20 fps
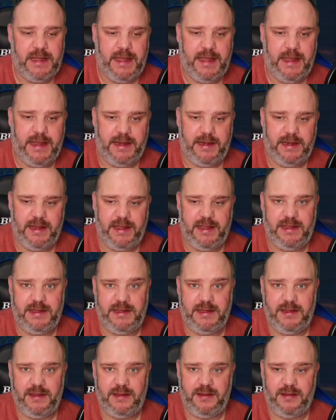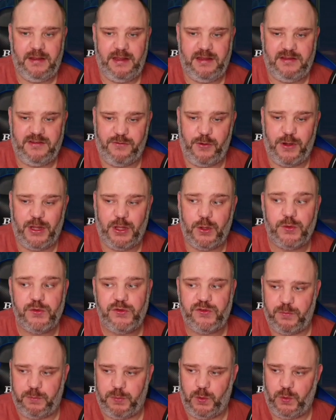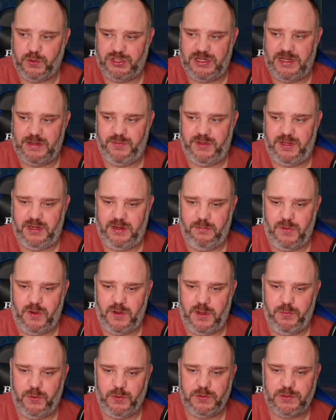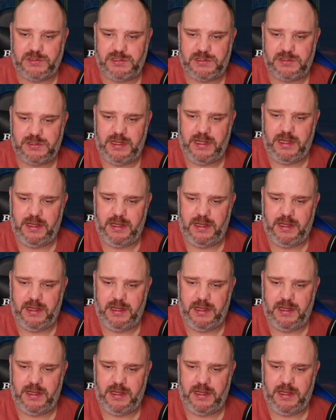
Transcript: and he is a very good support champion in my books.